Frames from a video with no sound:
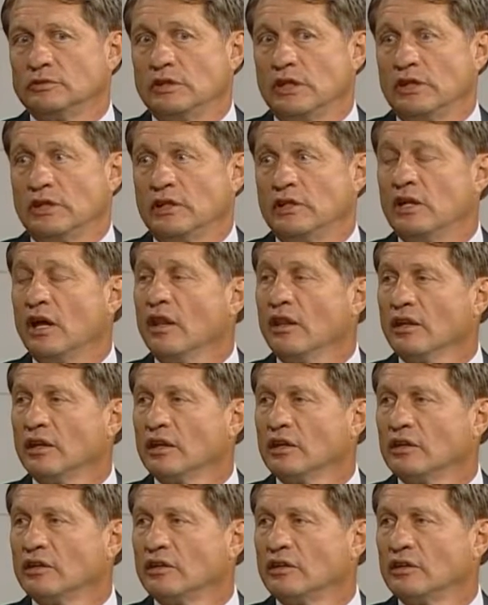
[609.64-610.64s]
They did
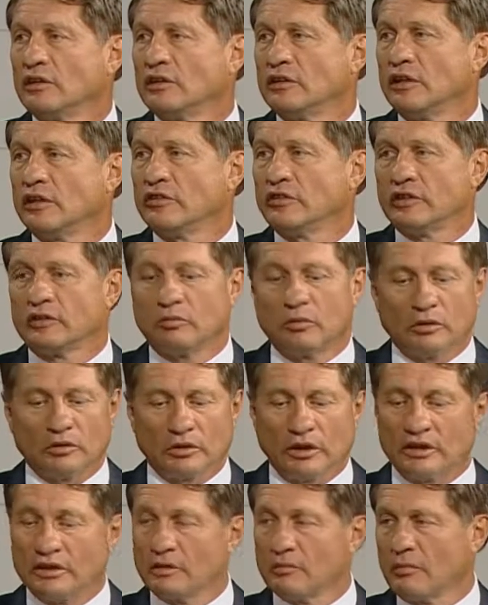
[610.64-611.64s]
nothing. They said, well,
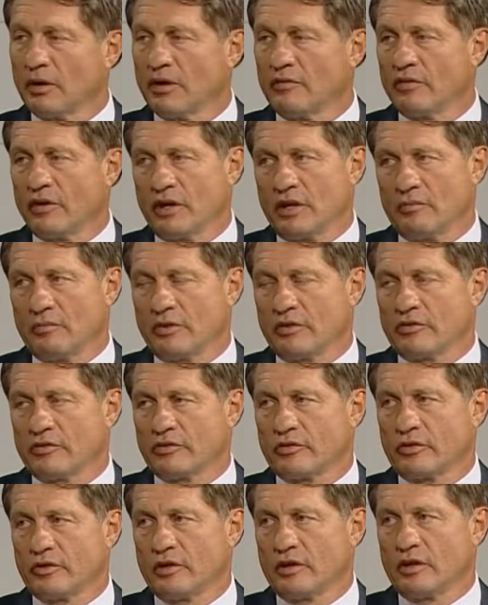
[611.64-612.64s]
let them buy vitamins.